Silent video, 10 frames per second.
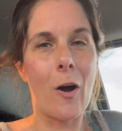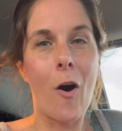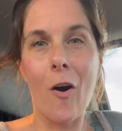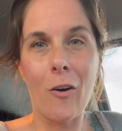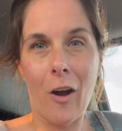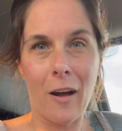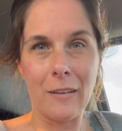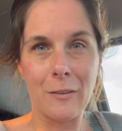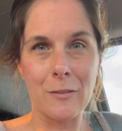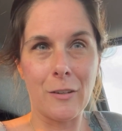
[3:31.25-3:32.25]
all
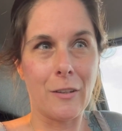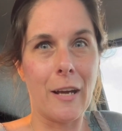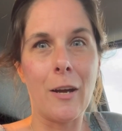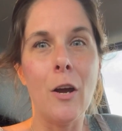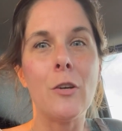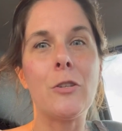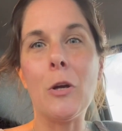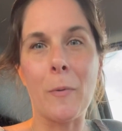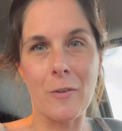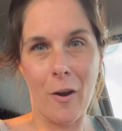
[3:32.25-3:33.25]
colors look like
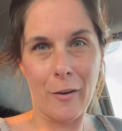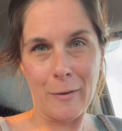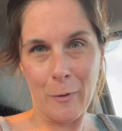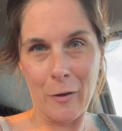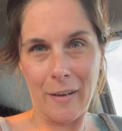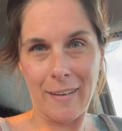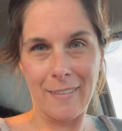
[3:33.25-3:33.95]
super dark and moody.